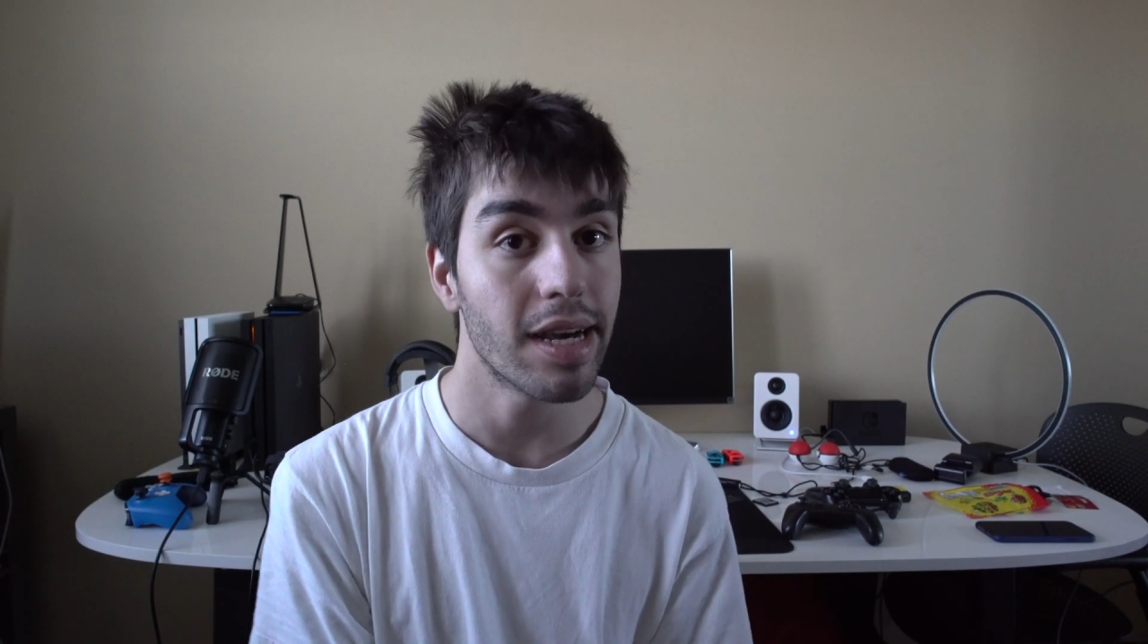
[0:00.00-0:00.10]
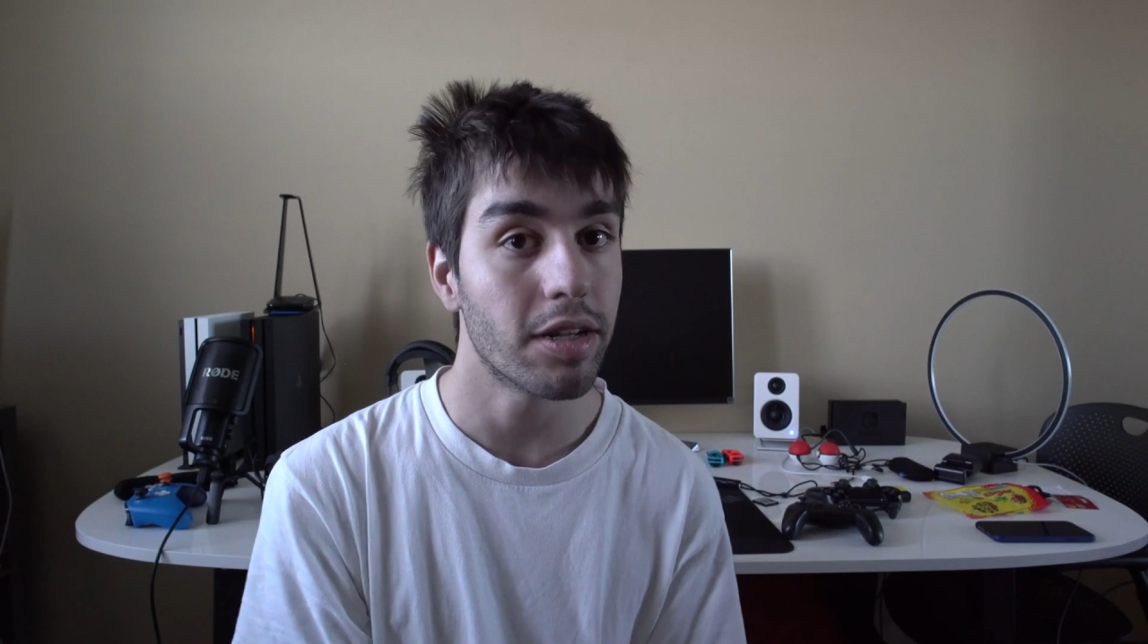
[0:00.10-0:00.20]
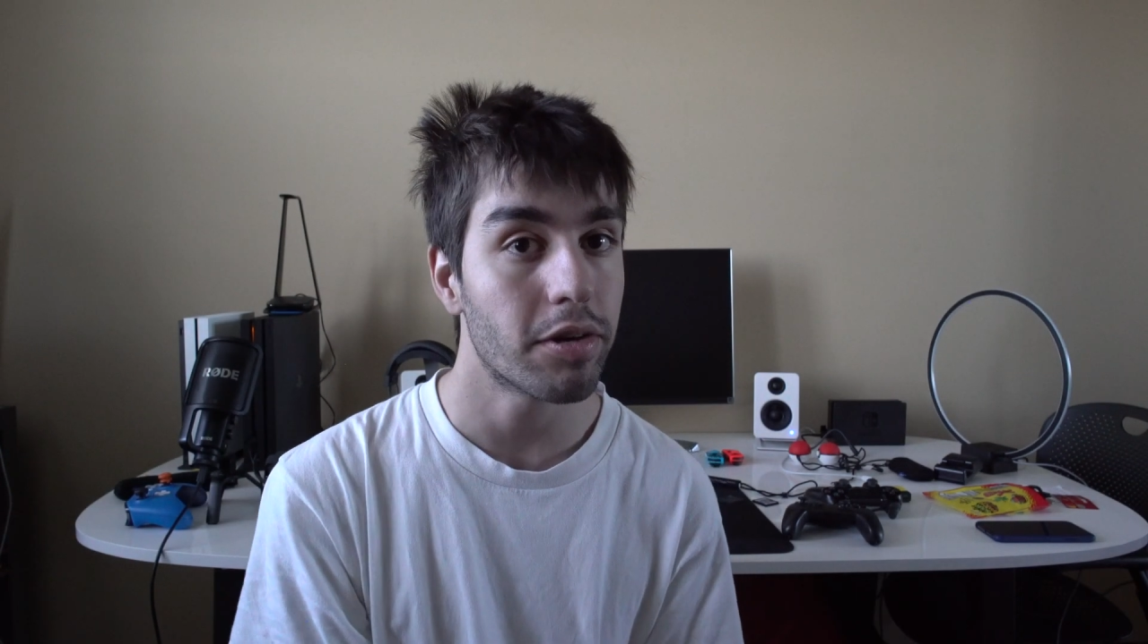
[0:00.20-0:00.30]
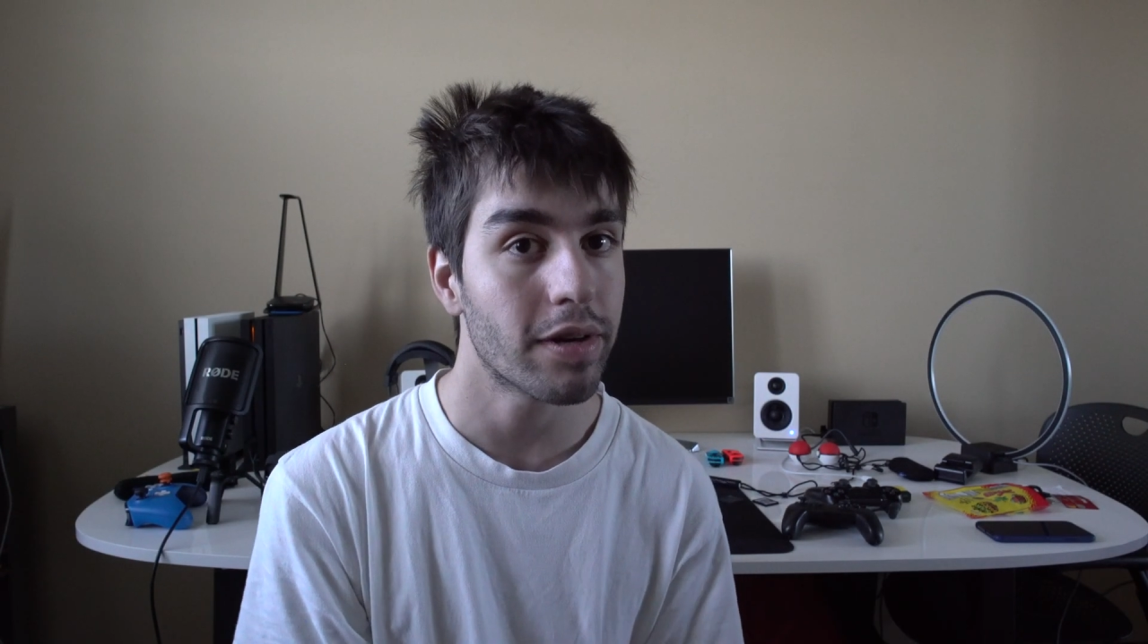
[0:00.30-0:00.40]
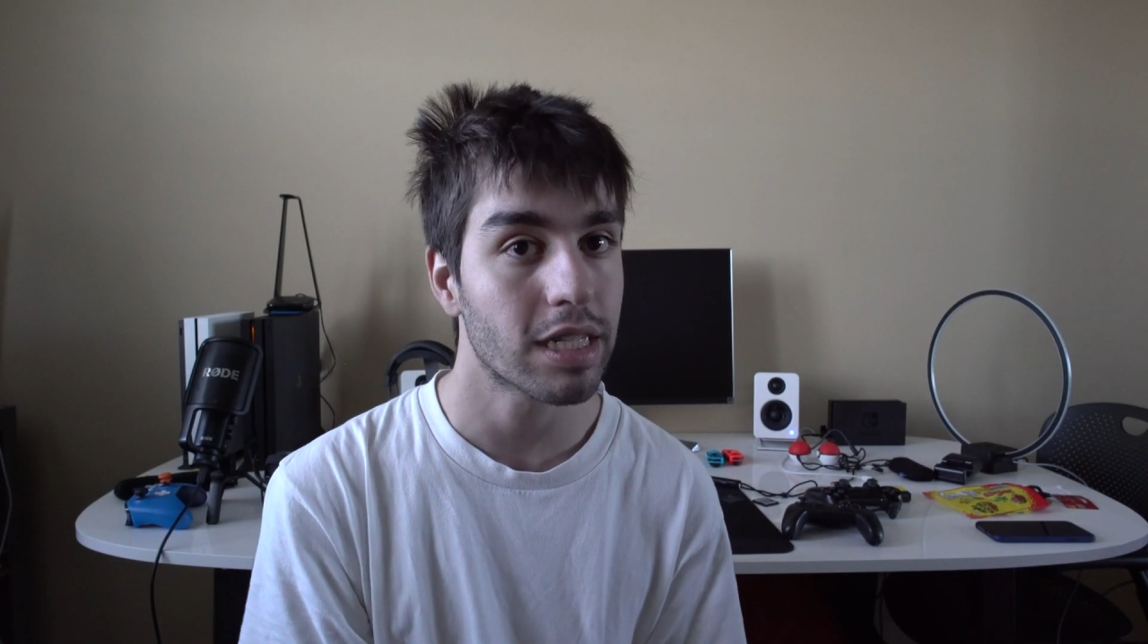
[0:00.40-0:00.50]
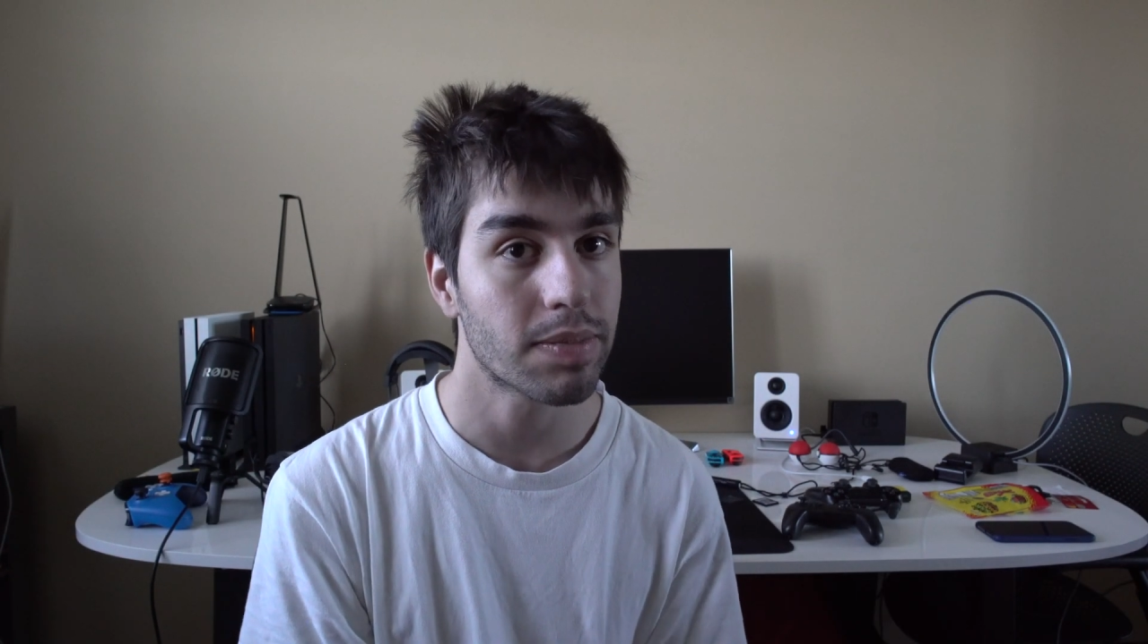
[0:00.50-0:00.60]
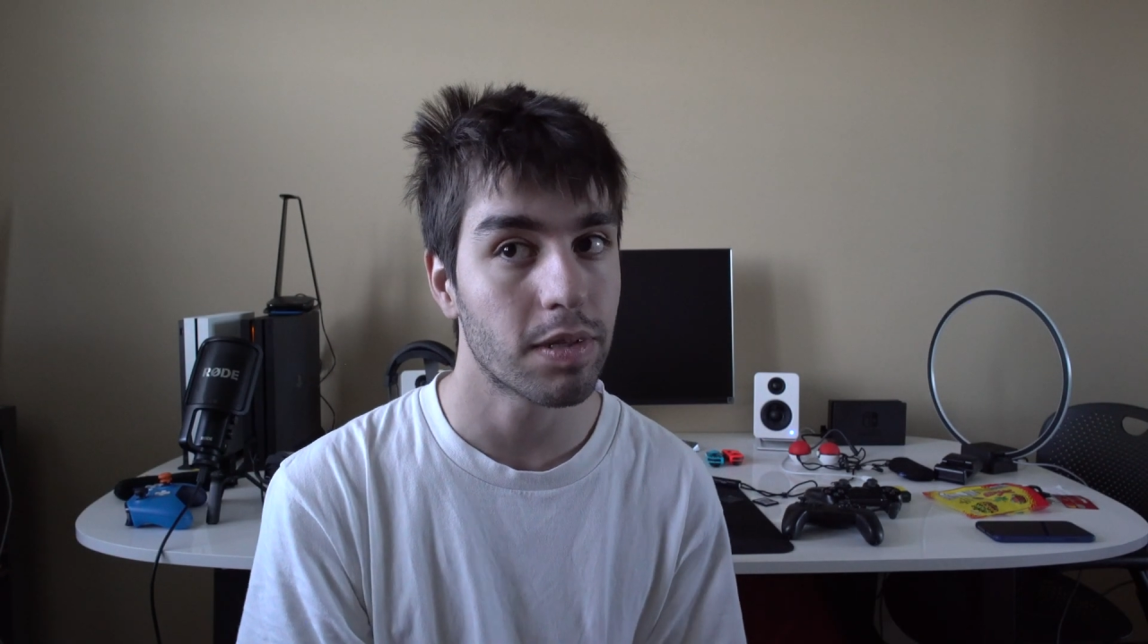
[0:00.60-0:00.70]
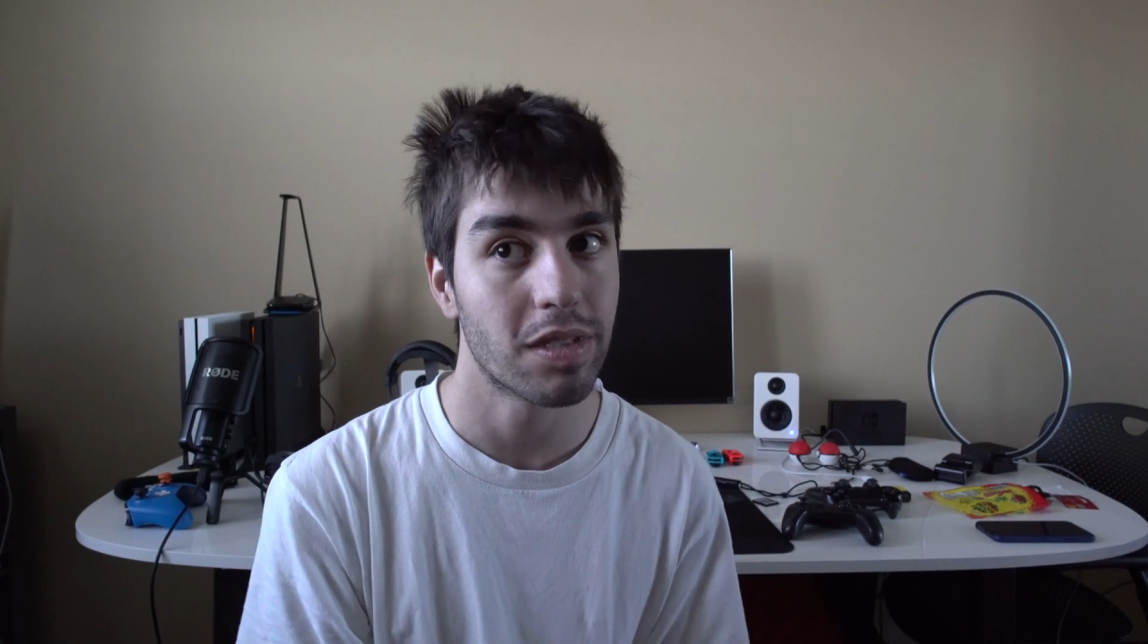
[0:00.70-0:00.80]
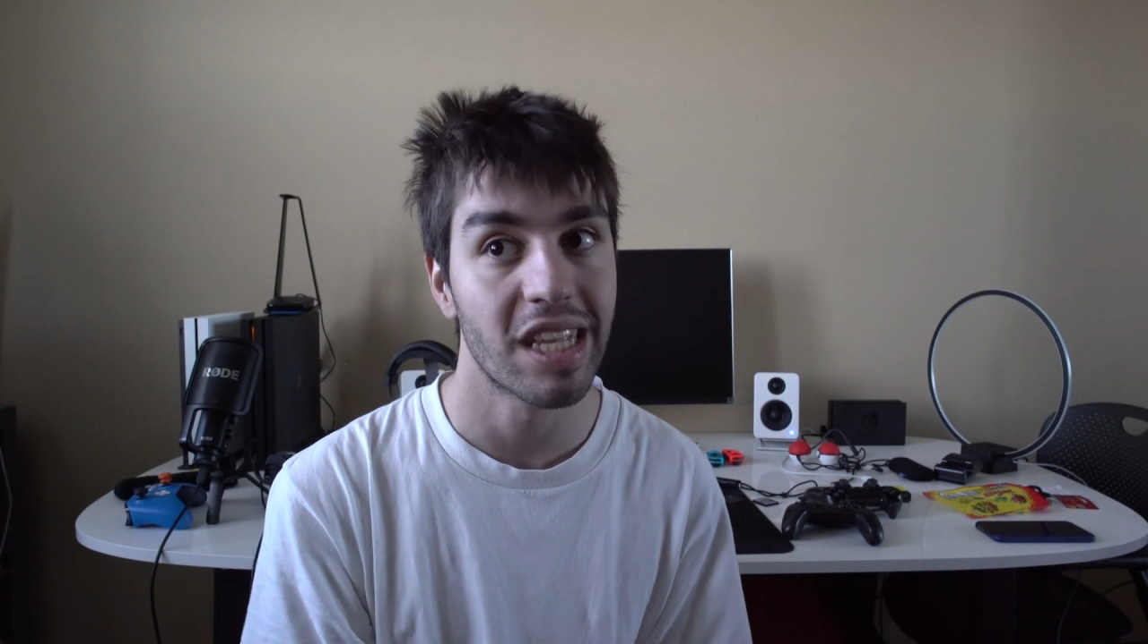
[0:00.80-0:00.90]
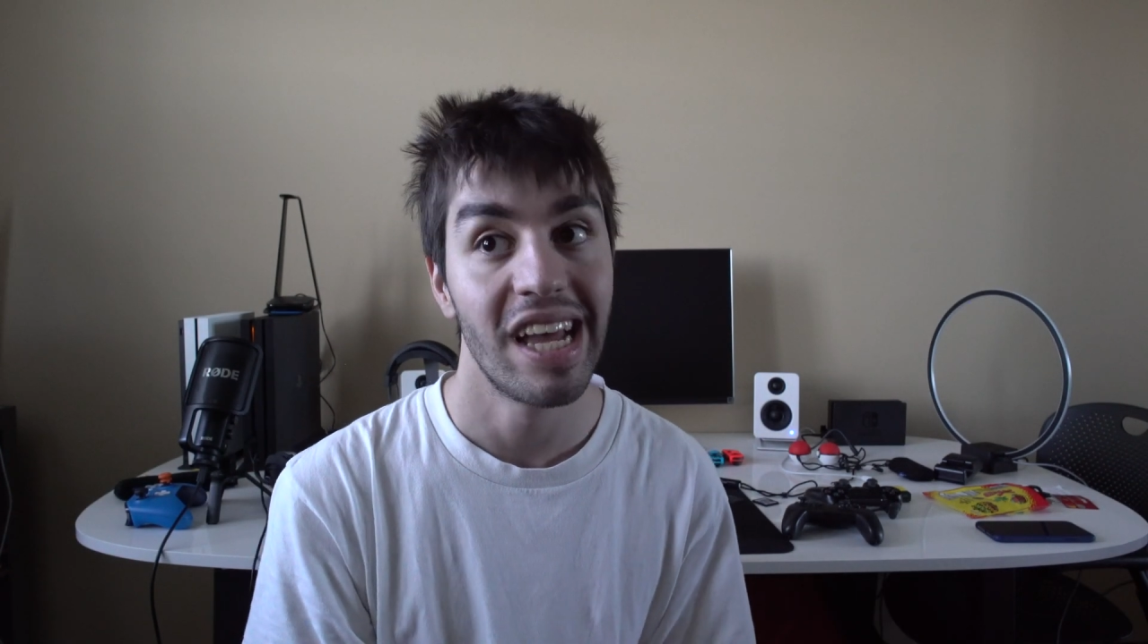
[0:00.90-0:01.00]

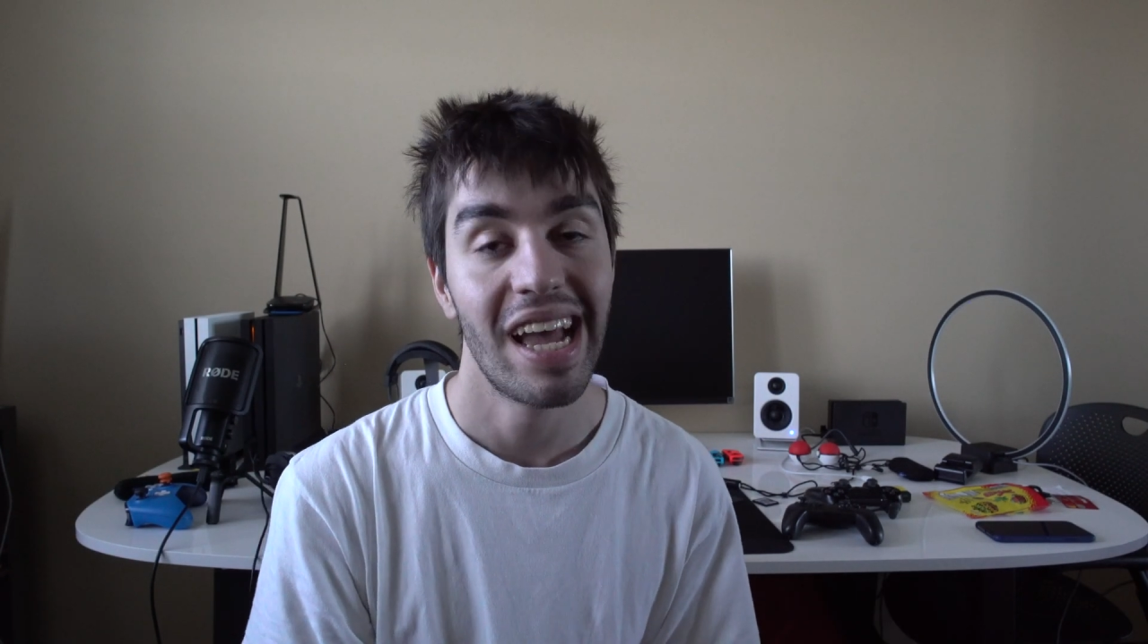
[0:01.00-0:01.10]
underexposed.